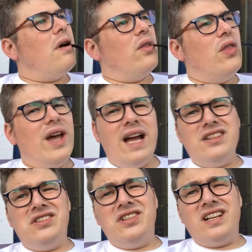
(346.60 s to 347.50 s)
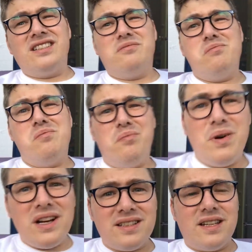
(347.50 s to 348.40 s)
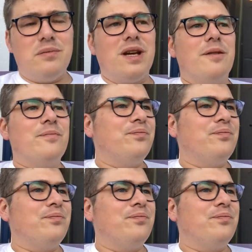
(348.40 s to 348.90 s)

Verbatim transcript: And that just busted me.